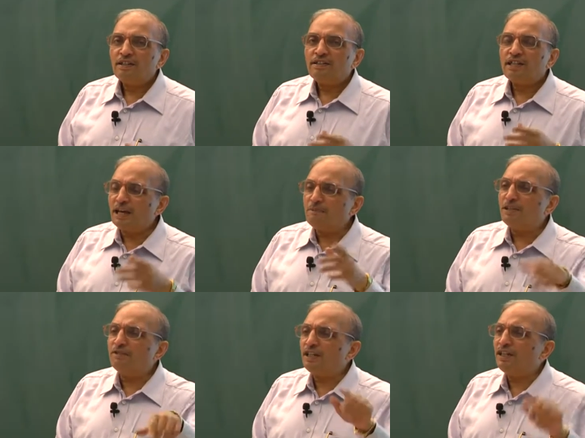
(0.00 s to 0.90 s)

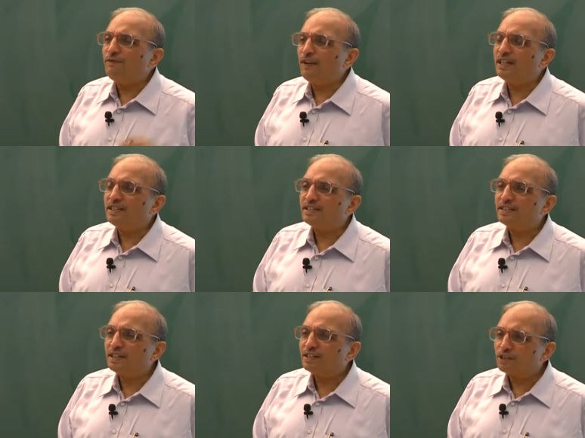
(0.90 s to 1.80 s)
chairman of the
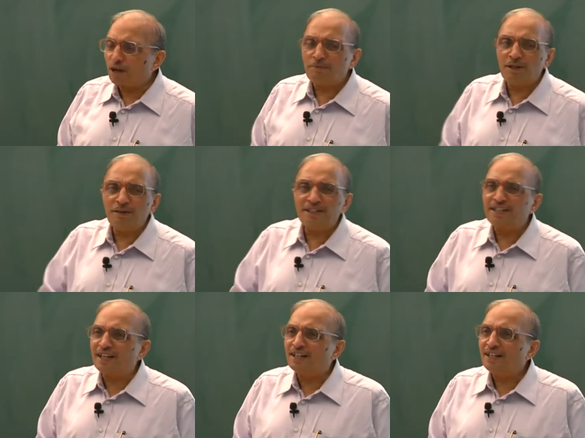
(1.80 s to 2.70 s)
defense stopped him and
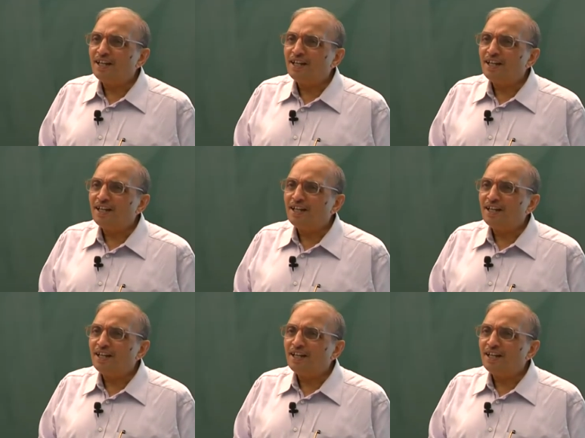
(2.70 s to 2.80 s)
said,